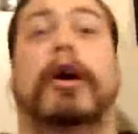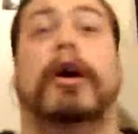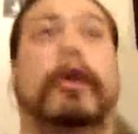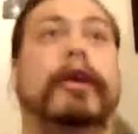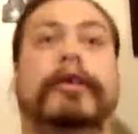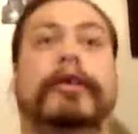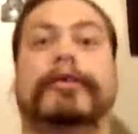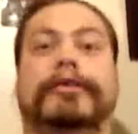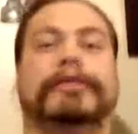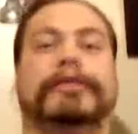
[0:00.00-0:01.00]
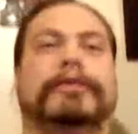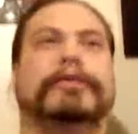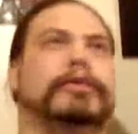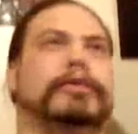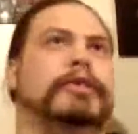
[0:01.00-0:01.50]
Sorry.
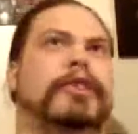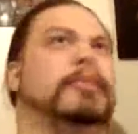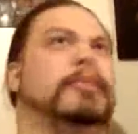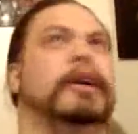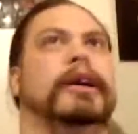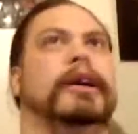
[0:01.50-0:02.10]
You should know by